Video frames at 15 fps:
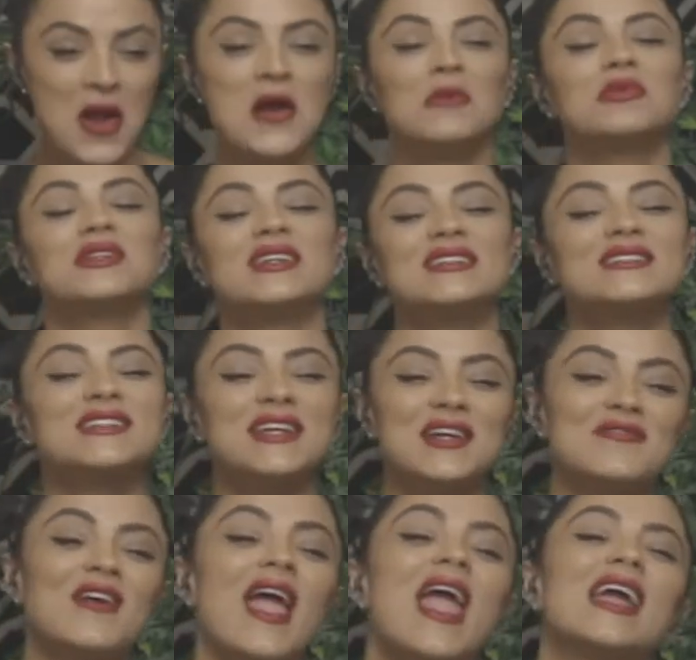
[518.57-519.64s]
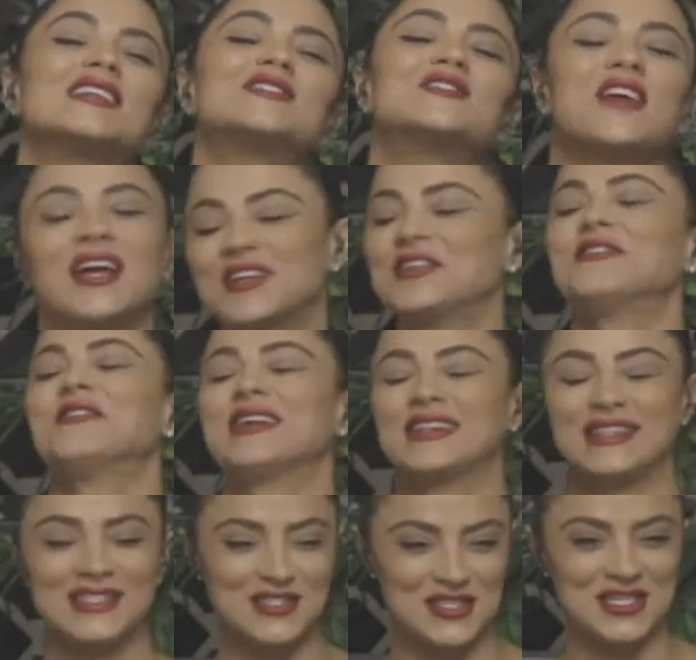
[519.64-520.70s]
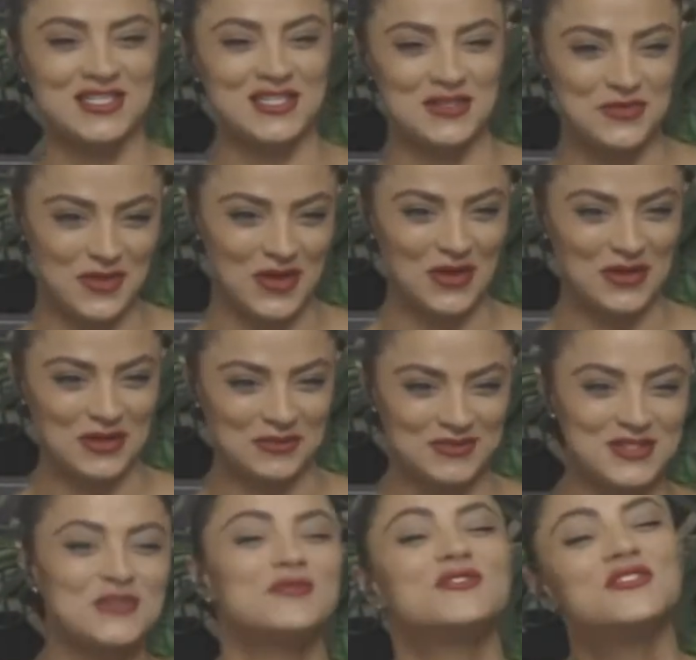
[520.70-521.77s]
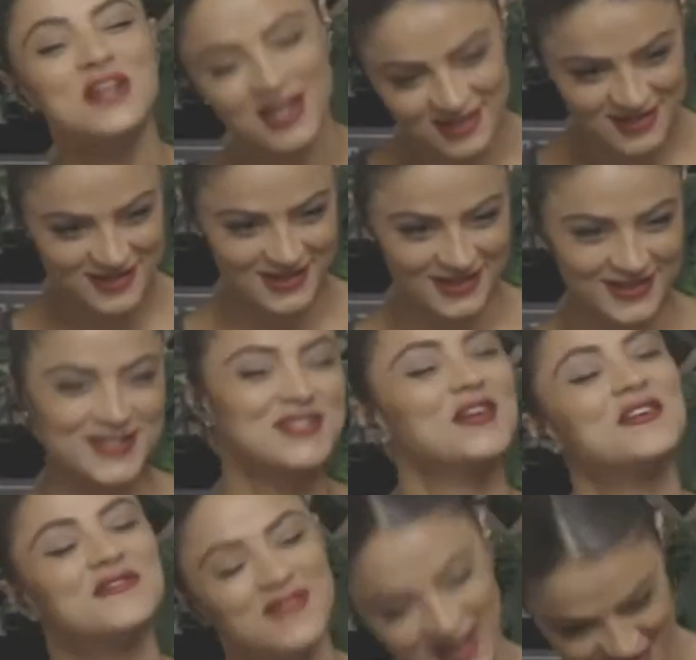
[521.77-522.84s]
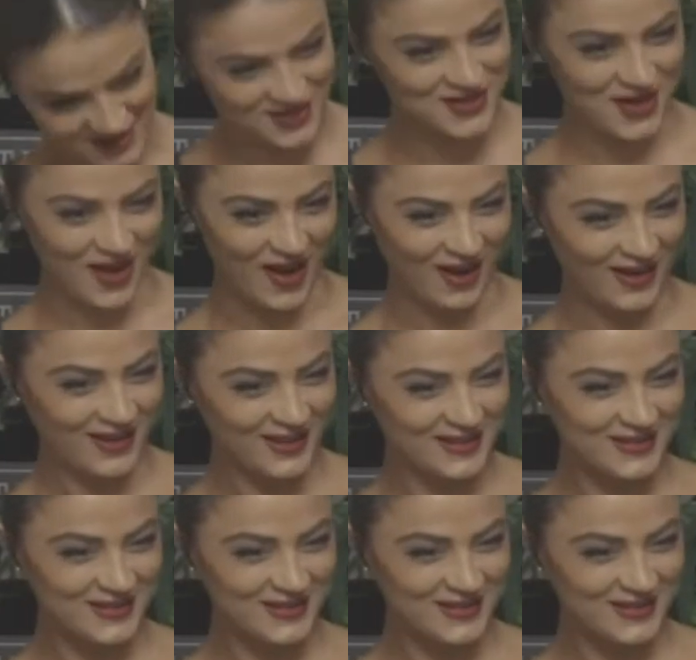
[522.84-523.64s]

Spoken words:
Please give a genuinely GG welcome to Justin Sylvester.